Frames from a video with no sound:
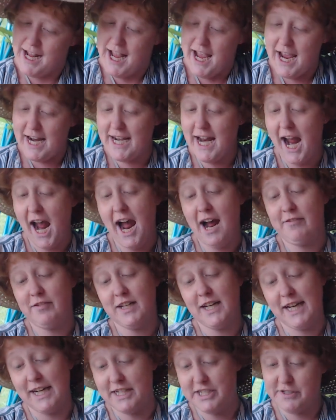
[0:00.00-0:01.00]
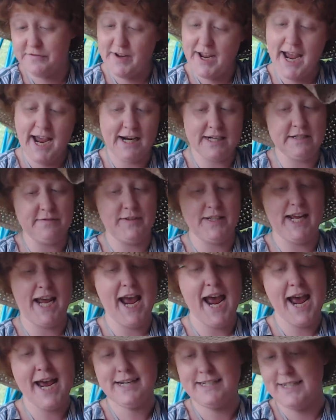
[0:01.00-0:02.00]
an avalanche of actively
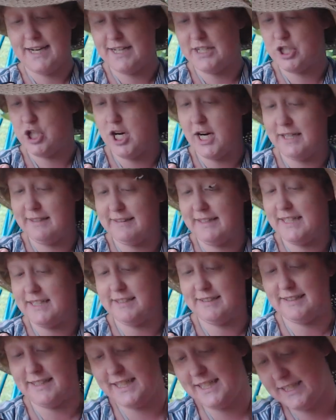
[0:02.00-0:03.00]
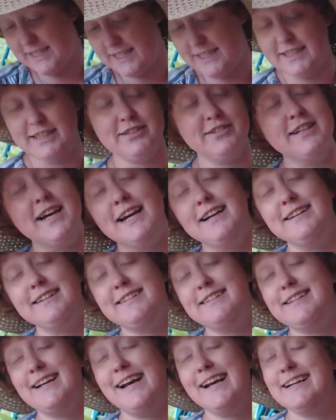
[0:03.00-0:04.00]
anti-trans legislation in the United
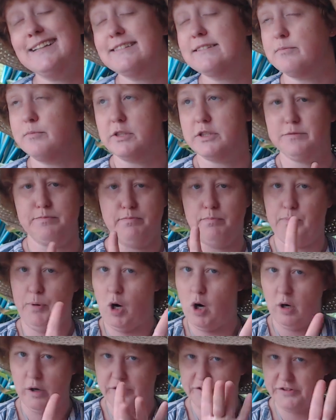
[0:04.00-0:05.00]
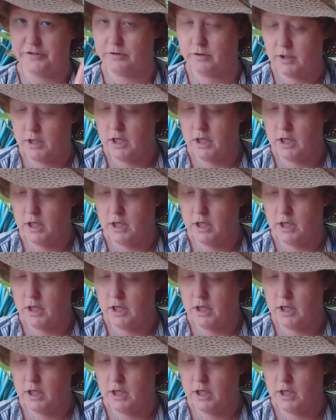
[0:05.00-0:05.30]
States, which pause